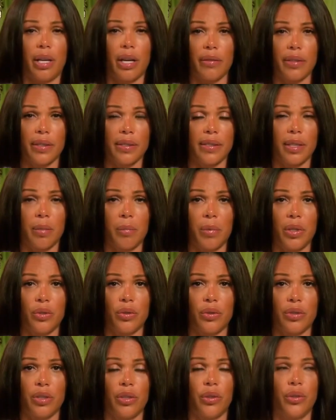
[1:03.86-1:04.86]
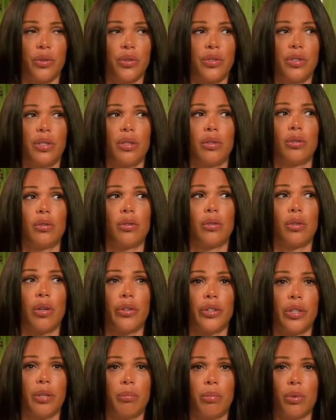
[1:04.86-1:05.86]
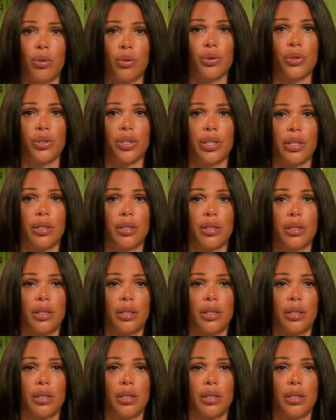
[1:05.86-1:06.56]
have the same issues and you're still on your bullshit?